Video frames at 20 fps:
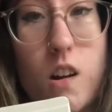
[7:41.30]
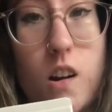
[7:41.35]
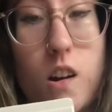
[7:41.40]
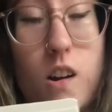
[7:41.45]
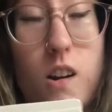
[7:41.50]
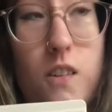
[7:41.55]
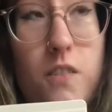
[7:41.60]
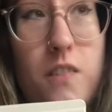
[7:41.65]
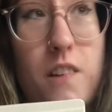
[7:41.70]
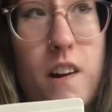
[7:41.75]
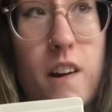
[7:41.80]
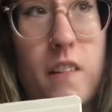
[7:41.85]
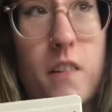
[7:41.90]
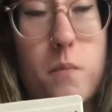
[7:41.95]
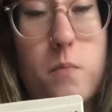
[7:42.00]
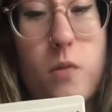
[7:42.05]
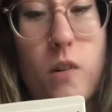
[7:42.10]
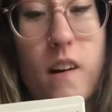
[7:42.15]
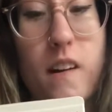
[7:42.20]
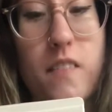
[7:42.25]
of the other
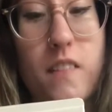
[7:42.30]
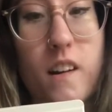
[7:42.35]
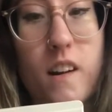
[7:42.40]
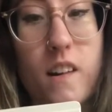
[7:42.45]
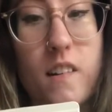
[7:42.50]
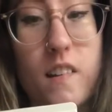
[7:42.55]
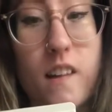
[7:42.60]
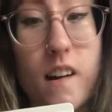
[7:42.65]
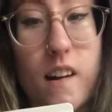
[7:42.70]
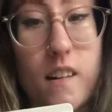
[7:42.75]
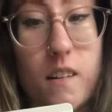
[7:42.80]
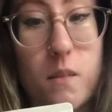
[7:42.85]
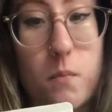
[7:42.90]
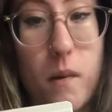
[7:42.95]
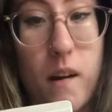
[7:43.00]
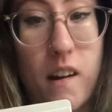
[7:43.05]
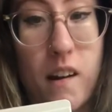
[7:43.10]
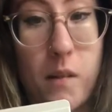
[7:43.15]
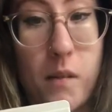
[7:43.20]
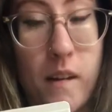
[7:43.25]
brand that I like, but
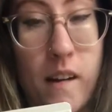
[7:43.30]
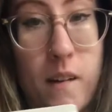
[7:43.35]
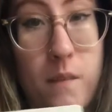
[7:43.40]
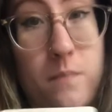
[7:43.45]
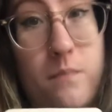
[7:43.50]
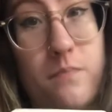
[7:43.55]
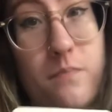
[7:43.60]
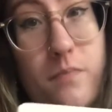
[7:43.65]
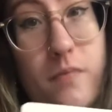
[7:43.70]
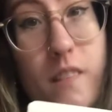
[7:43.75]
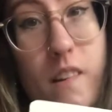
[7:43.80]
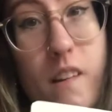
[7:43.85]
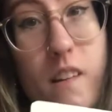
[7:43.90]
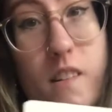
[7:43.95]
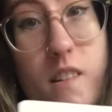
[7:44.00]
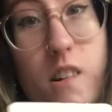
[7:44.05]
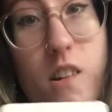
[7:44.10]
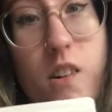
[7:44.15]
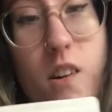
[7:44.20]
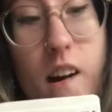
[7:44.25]
anyway.
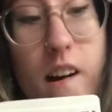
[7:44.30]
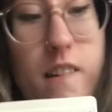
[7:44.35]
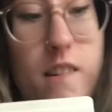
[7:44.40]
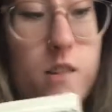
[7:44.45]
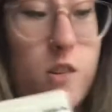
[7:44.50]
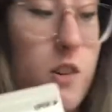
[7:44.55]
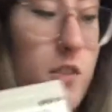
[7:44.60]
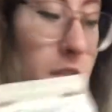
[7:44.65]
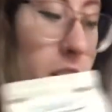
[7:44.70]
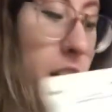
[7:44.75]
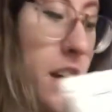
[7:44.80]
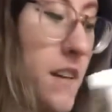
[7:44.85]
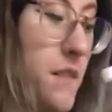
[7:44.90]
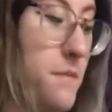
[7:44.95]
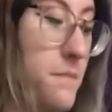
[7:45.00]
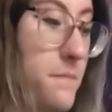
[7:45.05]
So I got iced coffee.